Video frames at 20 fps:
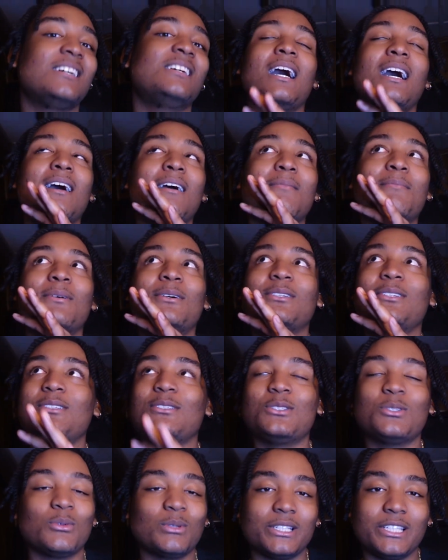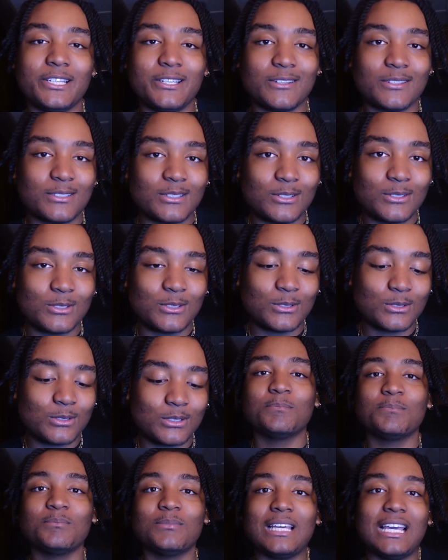I'm only 20 years old
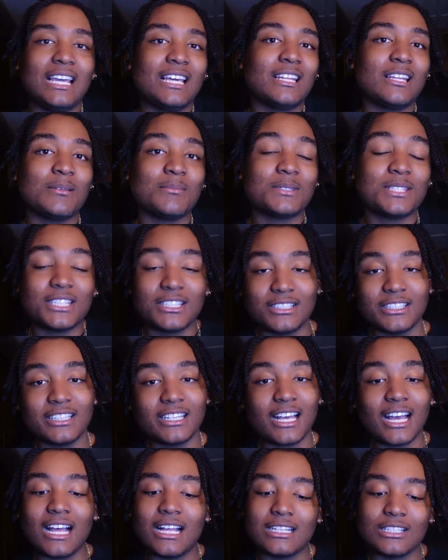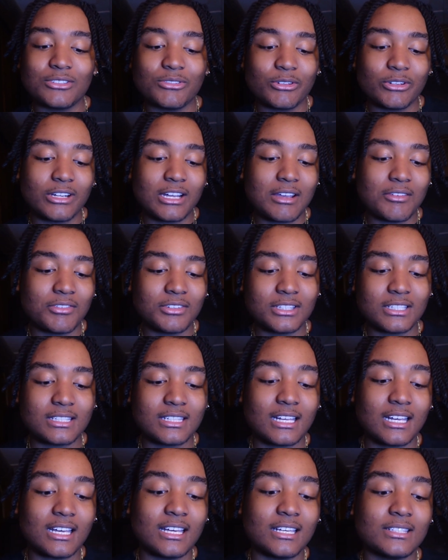and I'm still in college for graphic
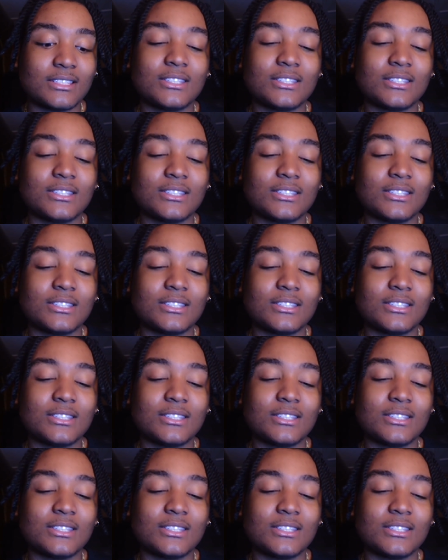design,